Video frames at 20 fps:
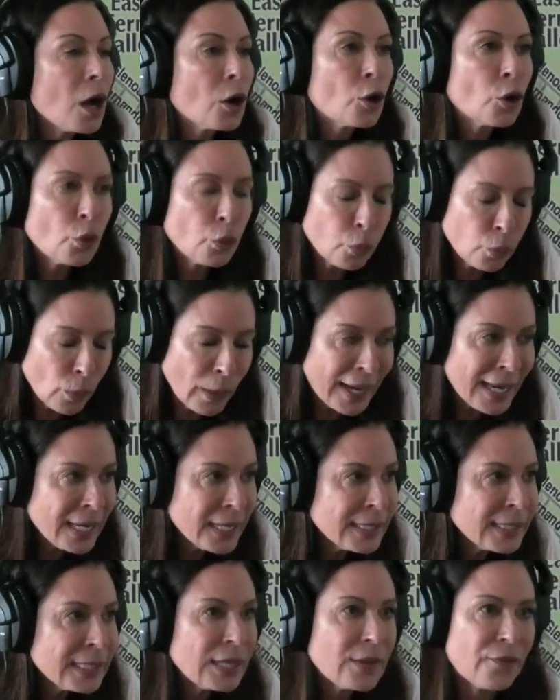
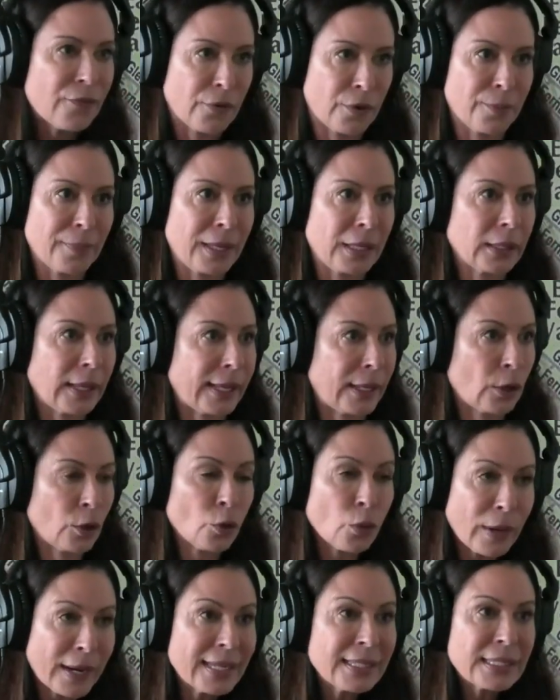crazy for me, like
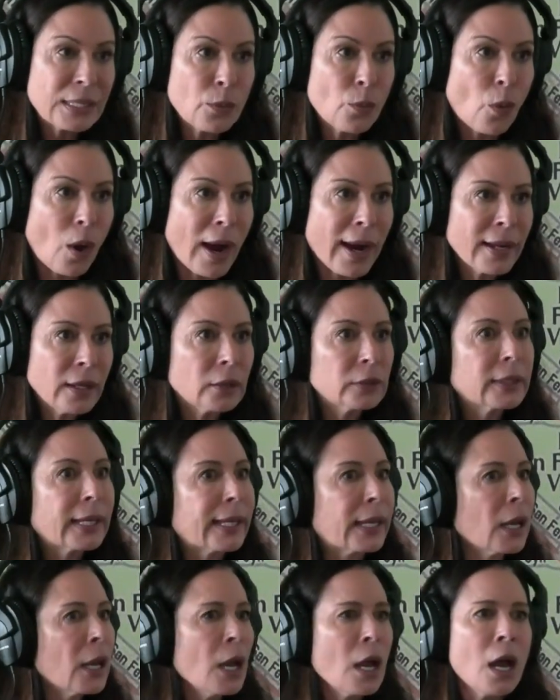crazy wild,
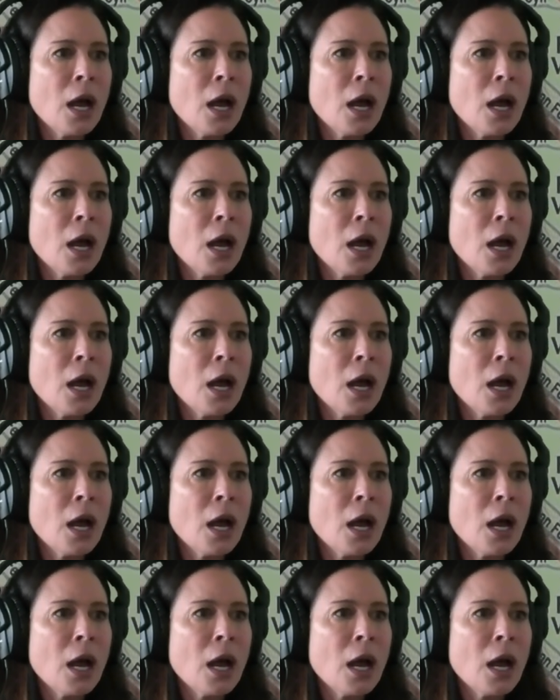like